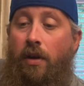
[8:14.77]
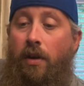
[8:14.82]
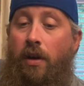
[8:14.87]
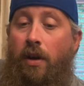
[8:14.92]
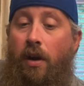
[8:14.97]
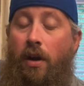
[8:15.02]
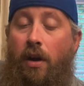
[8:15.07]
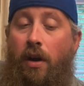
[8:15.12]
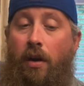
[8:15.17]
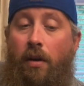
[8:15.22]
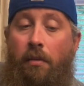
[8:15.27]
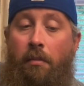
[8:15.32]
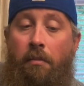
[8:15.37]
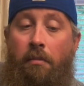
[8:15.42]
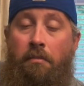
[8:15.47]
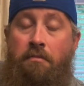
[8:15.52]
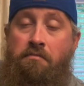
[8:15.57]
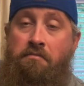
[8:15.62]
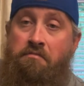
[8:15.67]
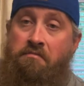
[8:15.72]

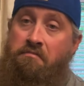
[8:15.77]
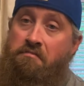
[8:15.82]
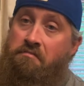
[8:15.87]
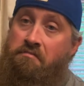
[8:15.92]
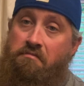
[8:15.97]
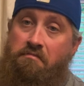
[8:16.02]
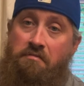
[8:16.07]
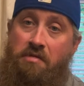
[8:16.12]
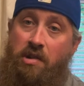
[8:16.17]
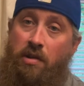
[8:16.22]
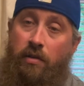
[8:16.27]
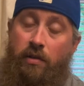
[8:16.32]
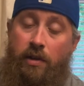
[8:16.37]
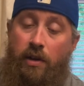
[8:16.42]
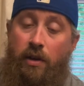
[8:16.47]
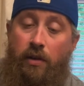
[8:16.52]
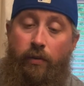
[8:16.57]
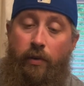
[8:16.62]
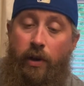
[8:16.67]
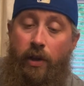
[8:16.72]
It
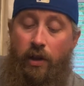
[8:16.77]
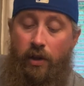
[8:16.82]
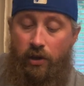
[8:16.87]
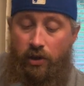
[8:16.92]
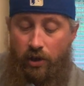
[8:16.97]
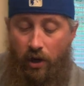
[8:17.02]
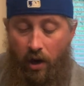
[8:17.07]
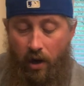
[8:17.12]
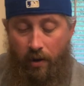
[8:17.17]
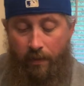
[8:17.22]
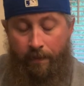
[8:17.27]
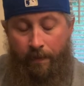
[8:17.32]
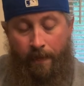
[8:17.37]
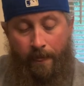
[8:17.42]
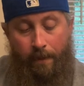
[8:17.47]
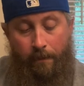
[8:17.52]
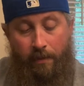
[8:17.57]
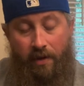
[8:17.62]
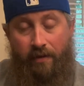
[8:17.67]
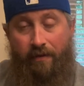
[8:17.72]
did a really good job.
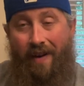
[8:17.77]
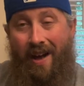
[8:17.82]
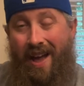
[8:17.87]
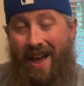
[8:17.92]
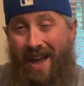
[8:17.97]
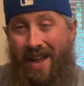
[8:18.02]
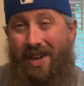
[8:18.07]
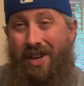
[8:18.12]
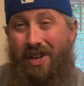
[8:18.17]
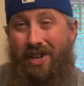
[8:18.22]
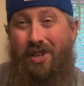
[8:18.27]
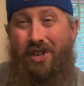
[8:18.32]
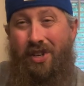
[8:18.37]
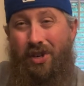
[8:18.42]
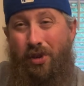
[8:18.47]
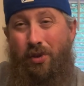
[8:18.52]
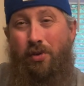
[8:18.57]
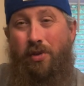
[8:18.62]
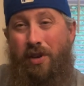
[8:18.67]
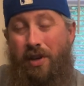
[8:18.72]
But if I had to
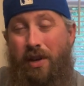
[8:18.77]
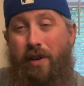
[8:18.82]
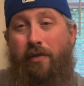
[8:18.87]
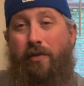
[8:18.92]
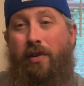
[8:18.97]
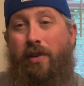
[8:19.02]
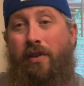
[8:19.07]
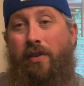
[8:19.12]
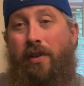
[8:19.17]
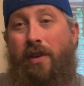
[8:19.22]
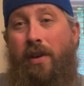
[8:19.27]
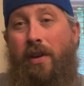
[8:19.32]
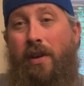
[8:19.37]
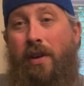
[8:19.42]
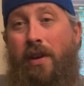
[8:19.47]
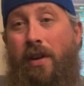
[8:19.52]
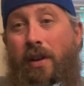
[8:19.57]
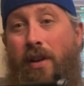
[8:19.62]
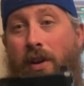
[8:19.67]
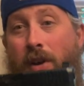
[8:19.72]
do the difference,
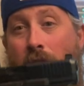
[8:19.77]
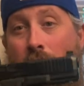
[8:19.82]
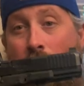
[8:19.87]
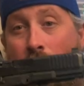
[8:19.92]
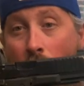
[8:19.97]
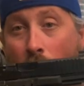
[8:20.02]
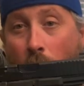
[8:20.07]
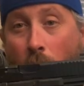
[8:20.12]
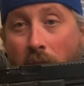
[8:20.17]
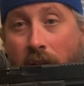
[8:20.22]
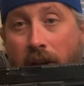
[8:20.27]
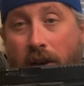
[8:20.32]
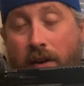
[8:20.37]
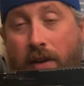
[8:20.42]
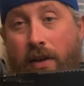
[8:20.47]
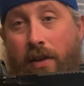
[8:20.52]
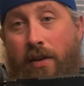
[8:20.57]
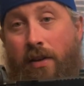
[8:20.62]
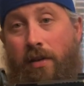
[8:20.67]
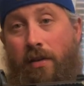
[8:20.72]
no
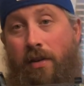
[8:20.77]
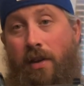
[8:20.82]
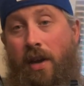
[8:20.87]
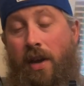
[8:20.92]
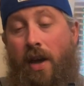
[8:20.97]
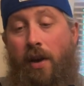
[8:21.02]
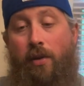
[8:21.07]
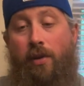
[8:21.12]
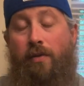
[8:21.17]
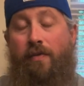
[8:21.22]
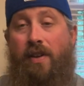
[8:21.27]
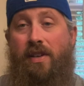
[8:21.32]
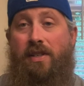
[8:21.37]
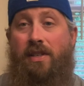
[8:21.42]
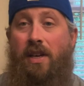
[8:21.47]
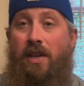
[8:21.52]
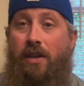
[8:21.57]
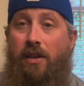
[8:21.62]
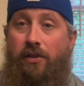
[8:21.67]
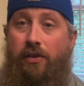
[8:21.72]
weight. Okay, I don't know if I
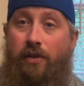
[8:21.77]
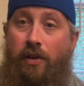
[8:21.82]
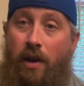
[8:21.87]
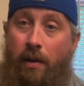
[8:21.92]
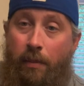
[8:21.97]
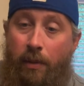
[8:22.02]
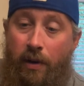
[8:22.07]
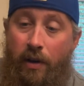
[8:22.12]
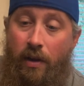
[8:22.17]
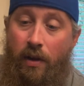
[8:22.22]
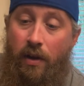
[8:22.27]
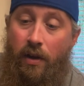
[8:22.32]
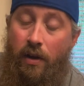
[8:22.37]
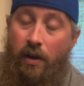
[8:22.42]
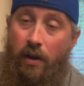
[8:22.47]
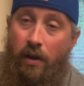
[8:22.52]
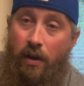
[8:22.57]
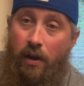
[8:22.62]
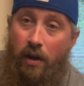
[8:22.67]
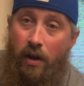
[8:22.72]
said this or not, but
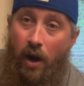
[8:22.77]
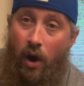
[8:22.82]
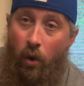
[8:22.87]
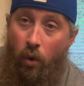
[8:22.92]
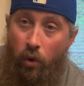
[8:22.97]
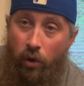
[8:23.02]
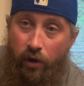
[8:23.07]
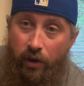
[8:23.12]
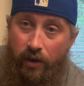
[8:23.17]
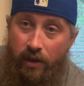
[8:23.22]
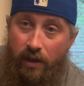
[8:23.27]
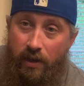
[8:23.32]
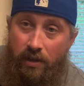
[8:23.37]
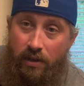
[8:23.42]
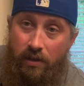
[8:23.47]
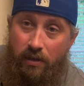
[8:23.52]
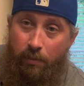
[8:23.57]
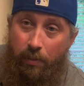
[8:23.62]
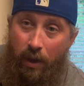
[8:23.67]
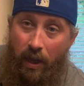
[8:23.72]
I ordered
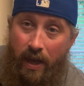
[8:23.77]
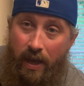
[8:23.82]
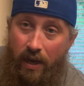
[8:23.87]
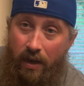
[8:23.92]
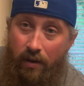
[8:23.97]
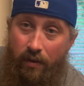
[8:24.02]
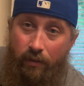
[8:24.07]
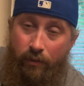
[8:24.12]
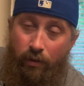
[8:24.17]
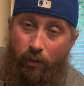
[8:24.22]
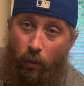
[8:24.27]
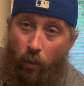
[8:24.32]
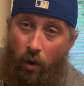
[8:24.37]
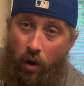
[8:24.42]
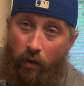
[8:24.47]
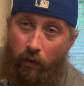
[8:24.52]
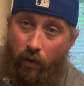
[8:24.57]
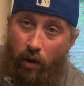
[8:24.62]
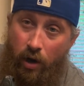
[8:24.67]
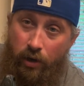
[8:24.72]
this plate from
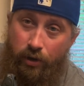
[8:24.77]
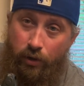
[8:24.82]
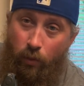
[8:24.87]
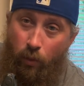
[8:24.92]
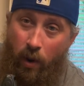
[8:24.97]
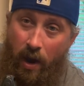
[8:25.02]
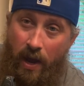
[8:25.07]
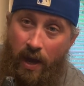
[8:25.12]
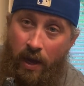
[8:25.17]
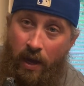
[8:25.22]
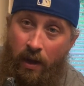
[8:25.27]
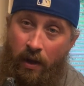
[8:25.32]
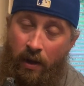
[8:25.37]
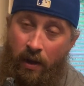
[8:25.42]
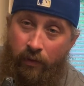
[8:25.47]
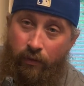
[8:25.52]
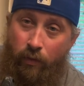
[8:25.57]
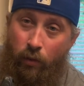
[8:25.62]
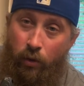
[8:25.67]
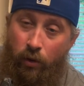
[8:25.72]
Roger Wang
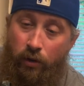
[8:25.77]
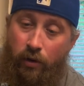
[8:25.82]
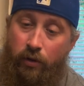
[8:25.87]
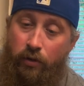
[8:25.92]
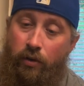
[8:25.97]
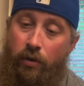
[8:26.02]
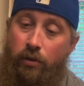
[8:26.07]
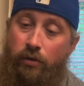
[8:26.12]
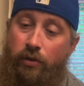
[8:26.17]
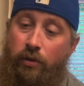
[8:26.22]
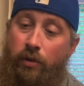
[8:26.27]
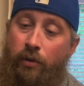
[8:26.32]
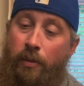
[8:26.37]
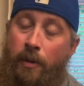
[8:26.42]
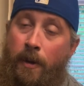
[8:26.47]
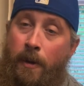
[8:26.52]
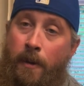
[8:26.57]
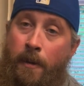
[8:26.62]
at Ford Controls Group